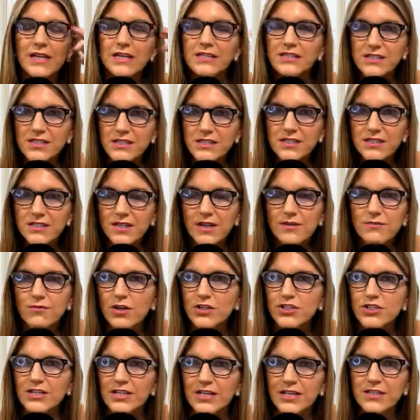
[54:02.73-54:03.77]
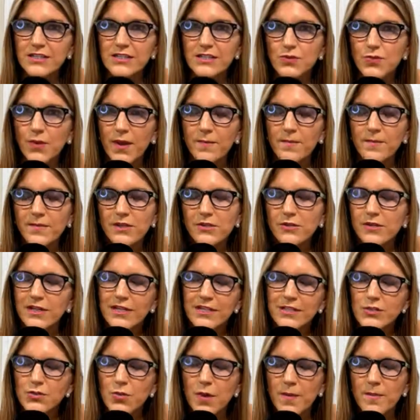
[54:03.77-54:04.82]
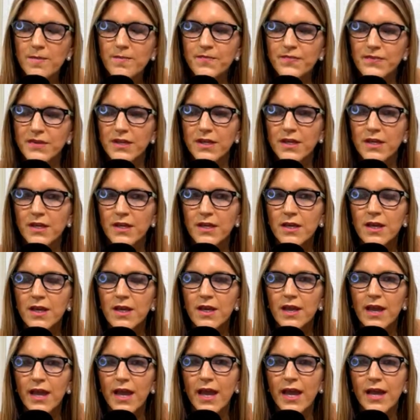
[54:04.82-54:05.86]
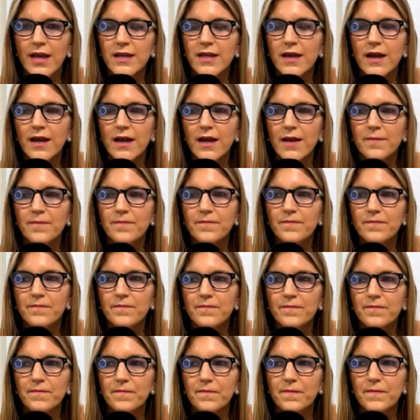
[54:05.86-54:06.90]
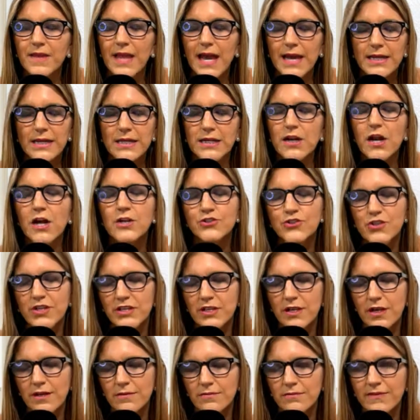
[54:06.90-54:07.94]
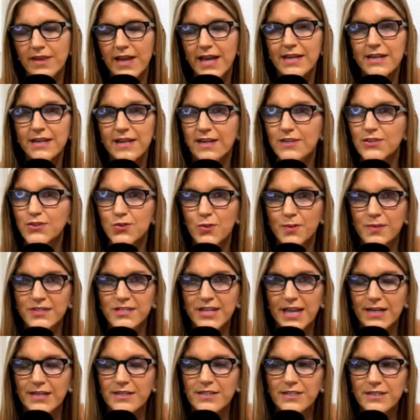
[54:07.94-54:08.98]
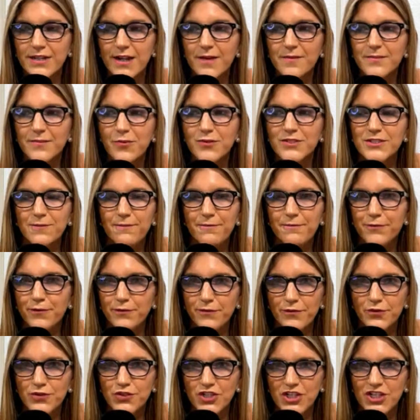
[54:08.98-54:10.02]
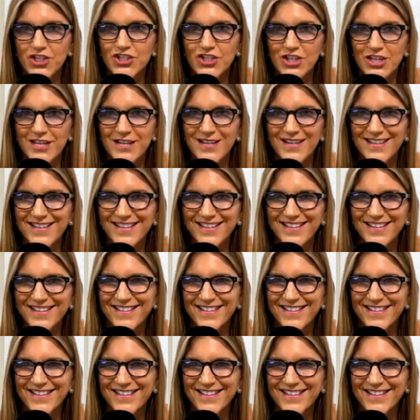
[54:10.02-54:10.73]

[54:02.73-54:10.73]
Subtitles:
lessons and watching little kids swim. And not at a country club, at like a swim and tennis club. It wasn't foo-foo shishi.